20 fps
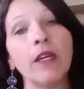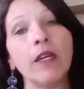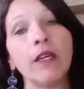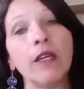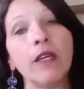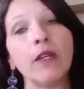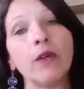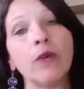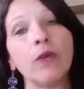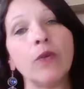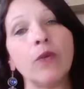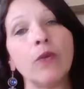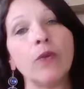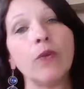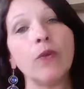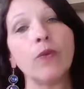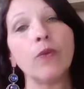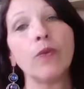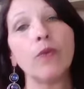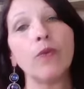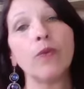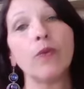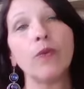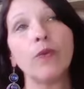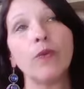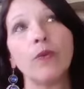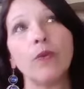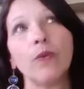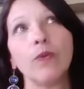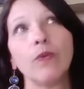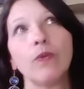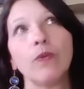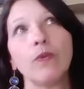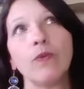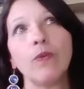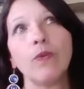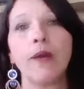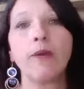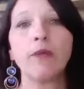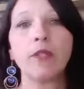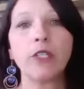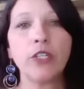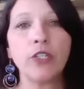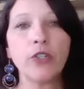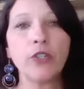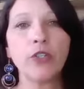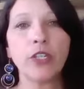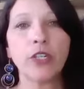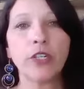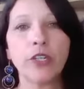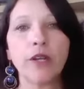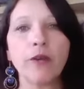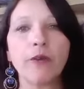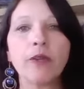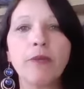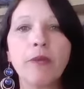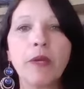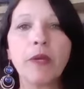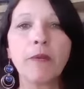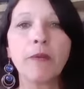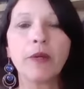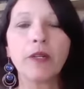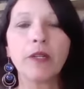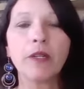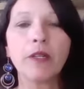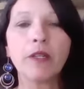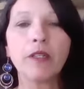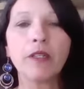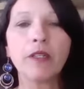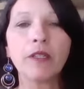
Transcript: You know, why wouldn't you share that with people?